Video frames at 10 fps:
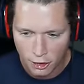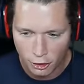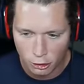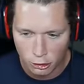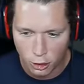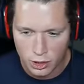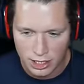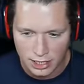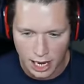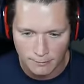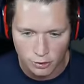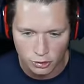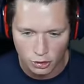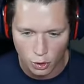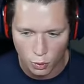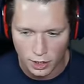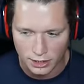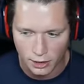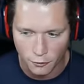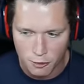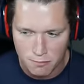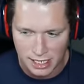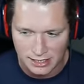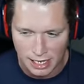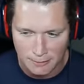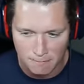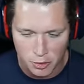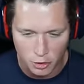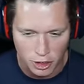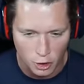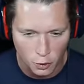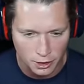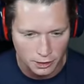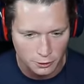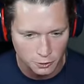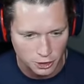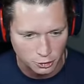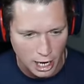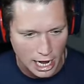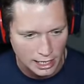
the loading times are so quick that if you mess up, you can quickly retry.